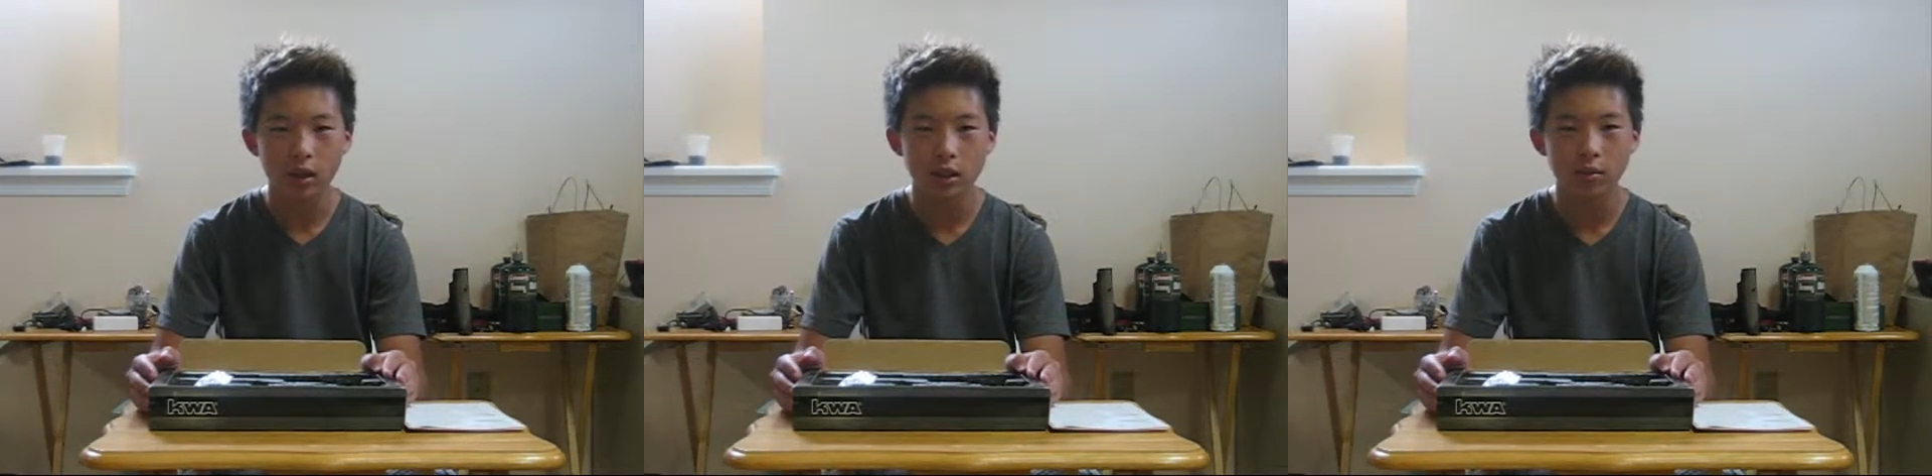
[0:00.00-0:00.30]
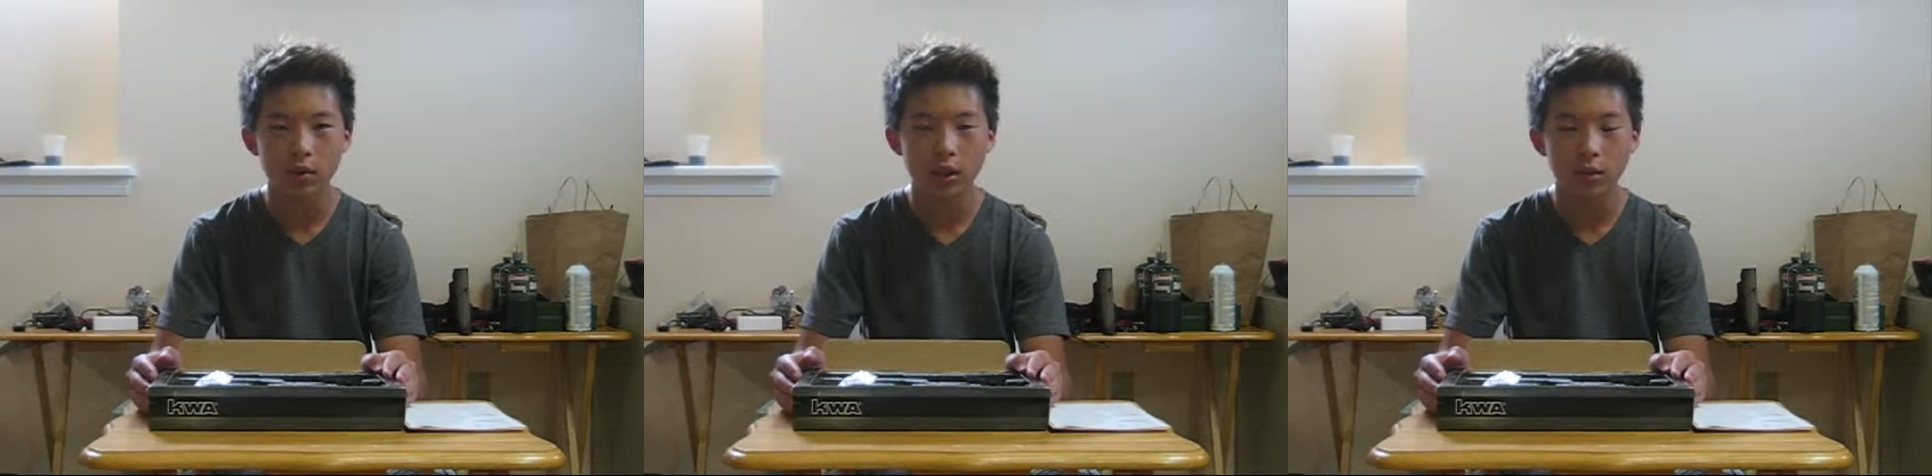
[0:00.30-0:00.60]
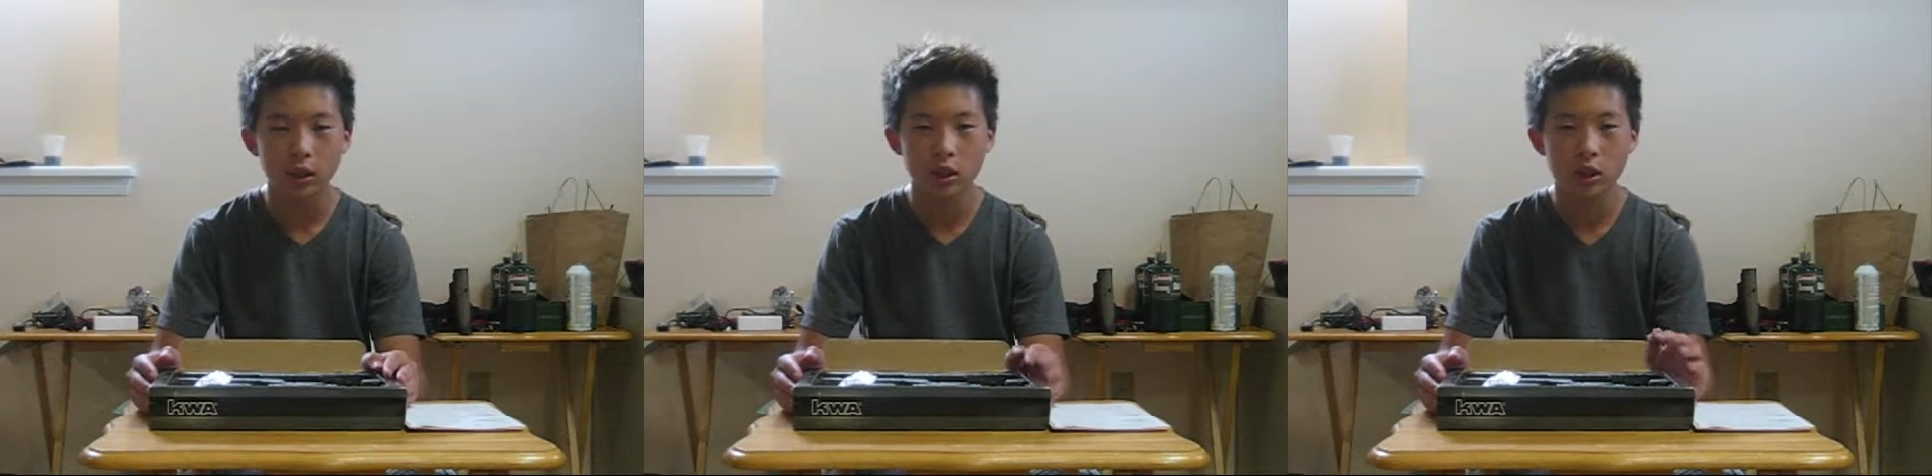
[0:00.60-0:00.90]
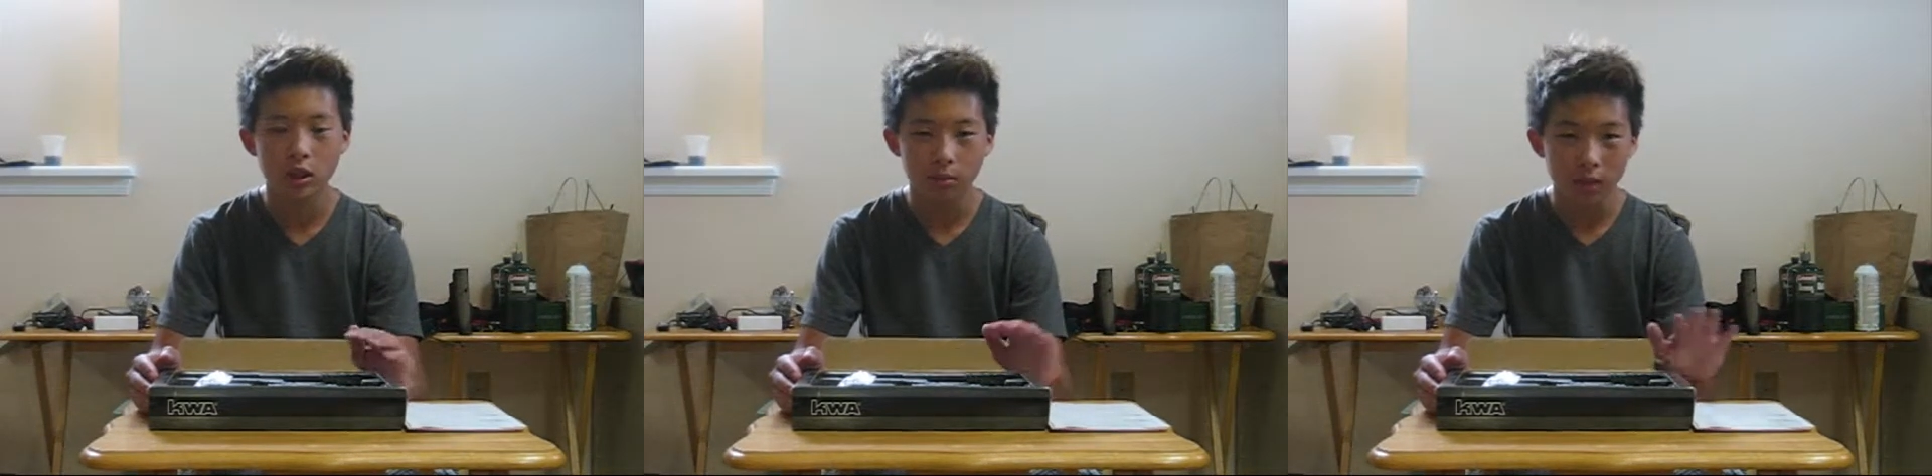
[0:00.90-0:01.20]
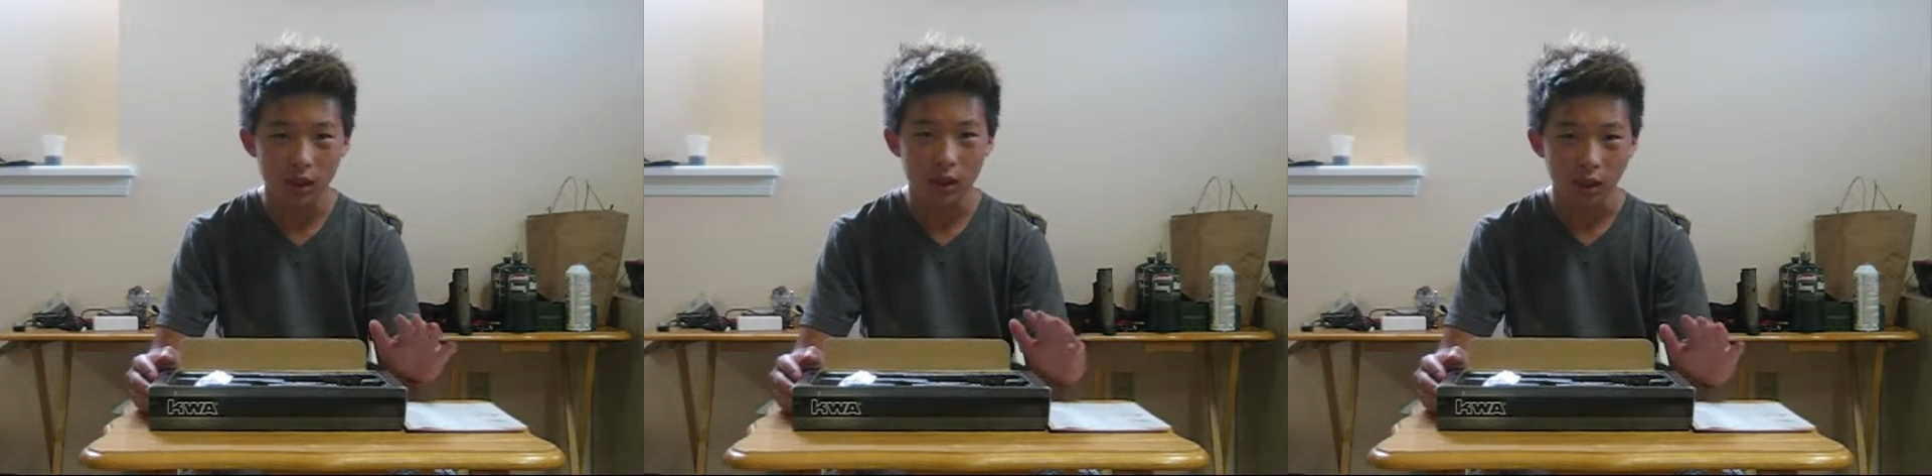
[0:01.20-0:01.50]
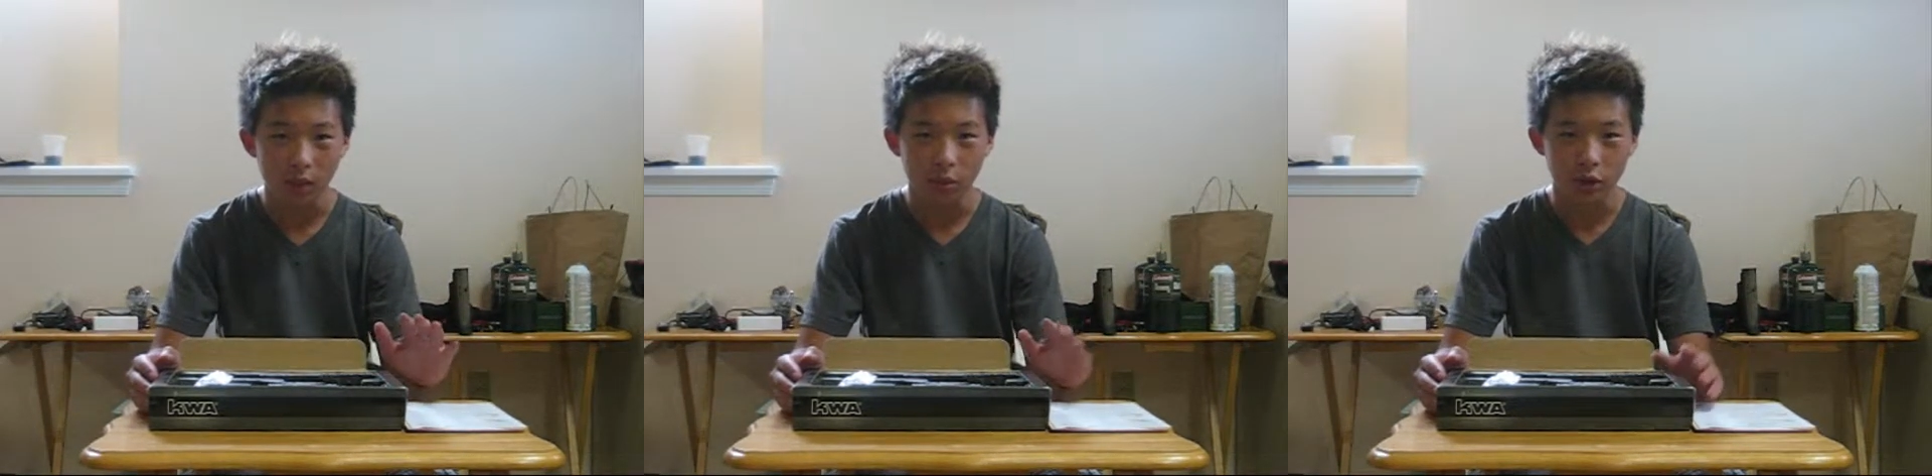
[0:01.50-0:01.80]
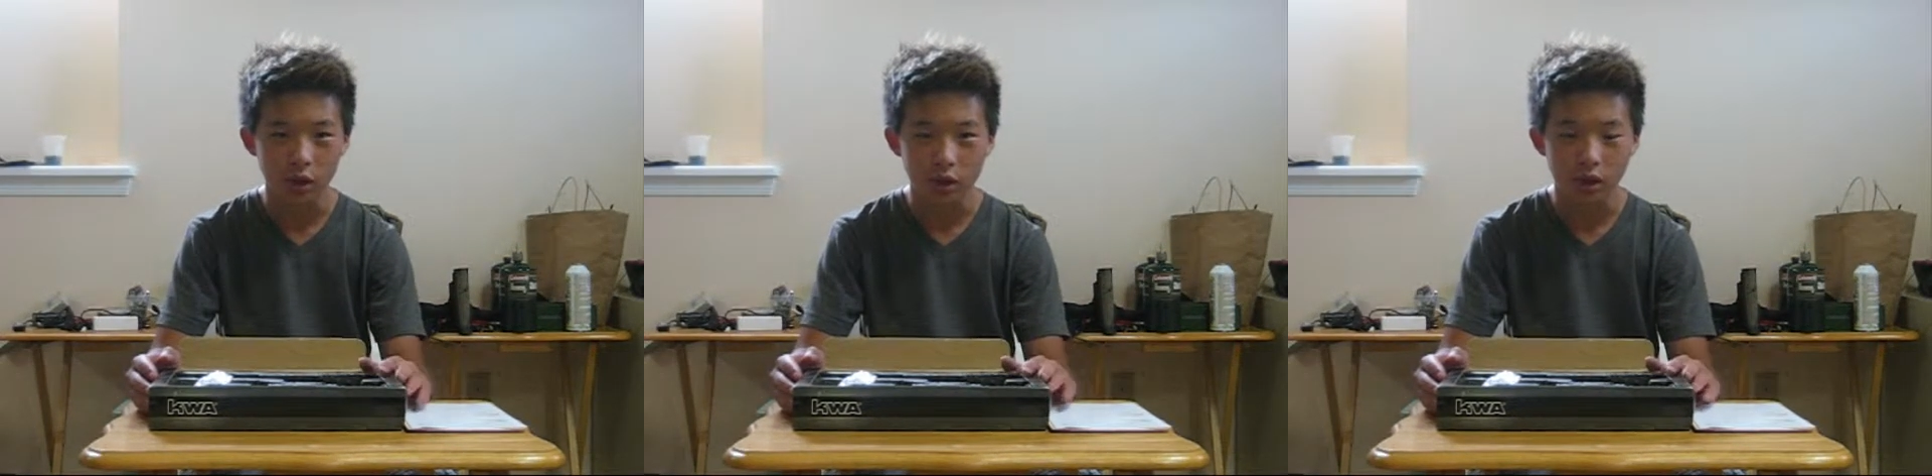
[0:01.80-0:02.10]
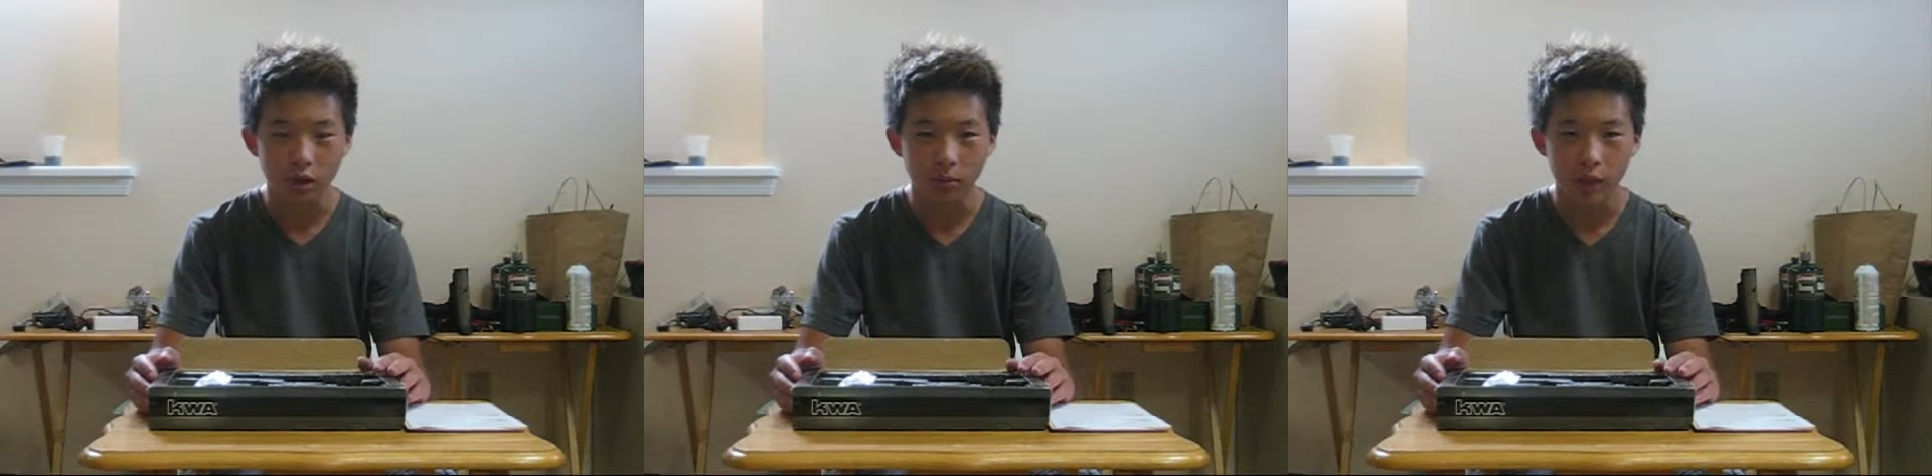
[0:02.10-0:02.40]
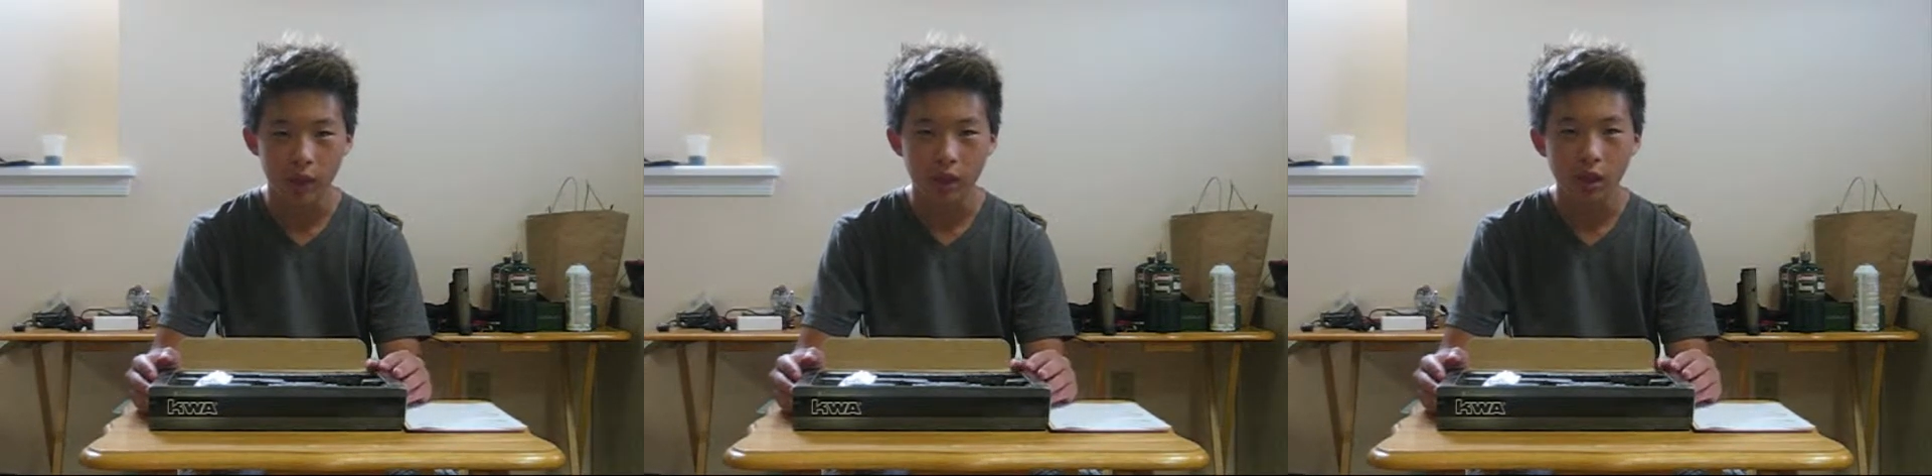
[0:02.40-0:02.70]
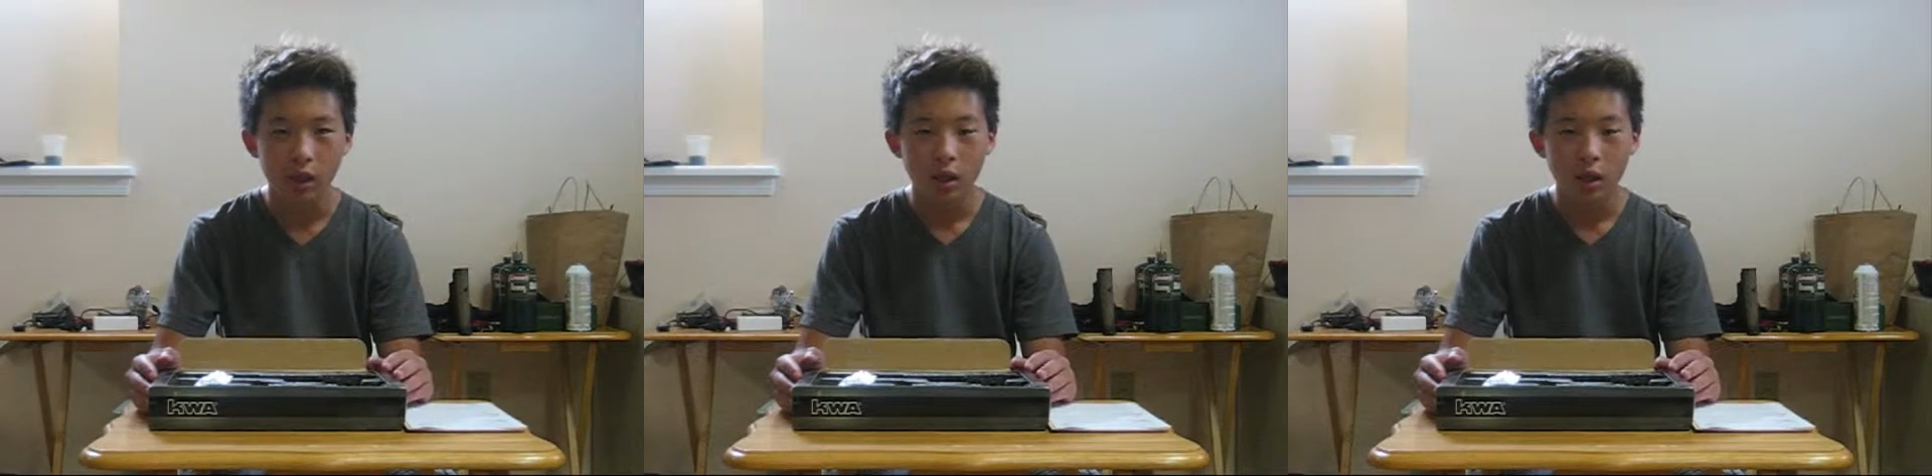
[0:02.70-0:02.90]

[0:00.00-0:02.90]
That's pretty much going to be the price you're going to pay